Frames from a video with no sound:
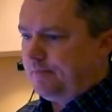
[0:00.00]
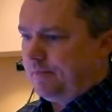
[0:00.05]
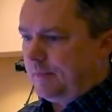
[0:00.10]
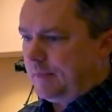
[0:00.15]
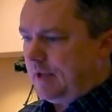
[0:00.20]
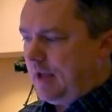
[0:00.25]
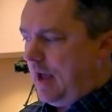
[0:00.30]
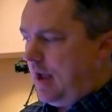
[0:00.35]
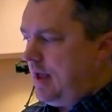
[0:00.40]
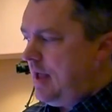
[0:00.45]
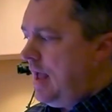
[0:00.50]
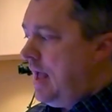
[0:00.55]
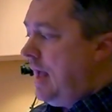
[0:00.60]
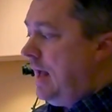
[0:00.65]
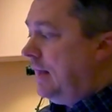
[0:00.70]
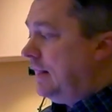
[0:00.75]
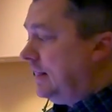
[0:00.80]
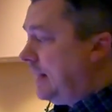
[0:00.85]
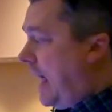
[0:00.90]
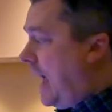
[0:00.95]
Okay,
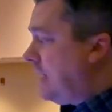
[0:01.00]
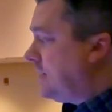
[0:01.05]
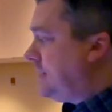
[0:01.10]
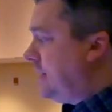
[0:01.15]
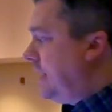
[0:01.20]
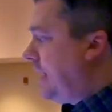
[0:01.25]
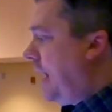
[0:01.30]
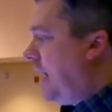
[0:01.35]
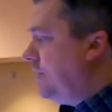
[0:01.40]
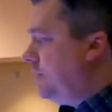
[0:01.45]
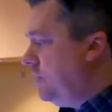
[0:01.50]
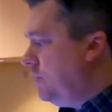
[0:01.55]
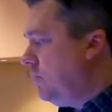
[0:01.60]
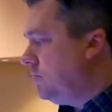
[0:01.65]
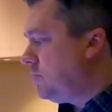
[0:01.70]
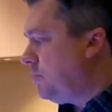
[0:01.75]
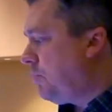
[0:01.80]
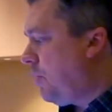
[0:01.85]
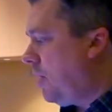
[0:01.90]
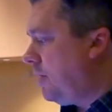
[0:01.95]
last thing I do
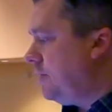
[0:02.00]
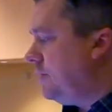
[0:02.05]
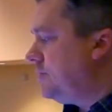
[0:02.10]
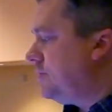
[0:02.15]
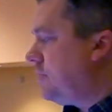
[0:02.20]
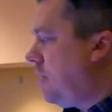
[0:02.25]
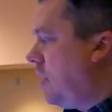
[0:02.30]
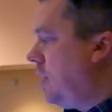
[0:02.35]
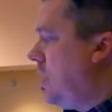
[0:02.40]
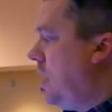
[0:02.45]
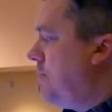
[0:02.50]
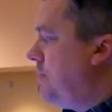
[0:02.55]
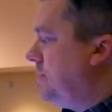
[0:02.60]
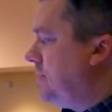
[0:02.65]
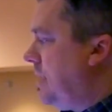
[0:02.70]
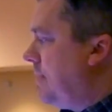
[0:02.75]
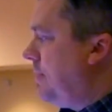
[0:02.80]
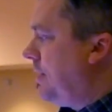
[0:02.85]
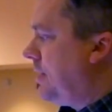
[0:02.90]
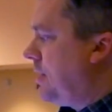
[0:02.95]
as a part of the startup
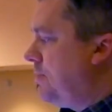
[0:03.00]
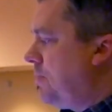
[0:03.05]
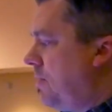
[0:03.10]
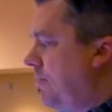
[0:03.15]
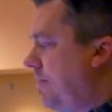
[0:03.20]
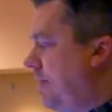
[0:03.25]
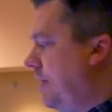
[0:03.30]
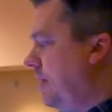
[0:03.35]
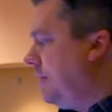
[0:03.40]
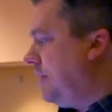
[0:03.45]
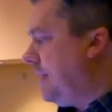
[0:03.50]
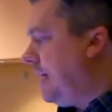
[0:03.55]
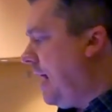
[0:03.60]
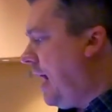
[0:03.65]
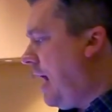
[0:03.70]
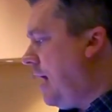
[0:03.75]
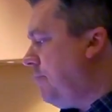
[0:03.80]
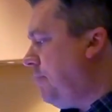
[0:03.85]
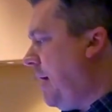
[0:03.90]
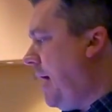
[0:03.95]
is I'm going to come over here to the
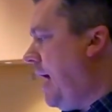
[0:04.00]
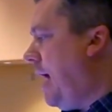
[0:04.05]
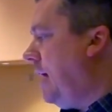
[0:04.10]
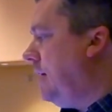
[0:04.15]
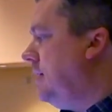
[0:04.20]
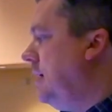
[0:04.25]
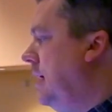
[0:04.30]
iPad,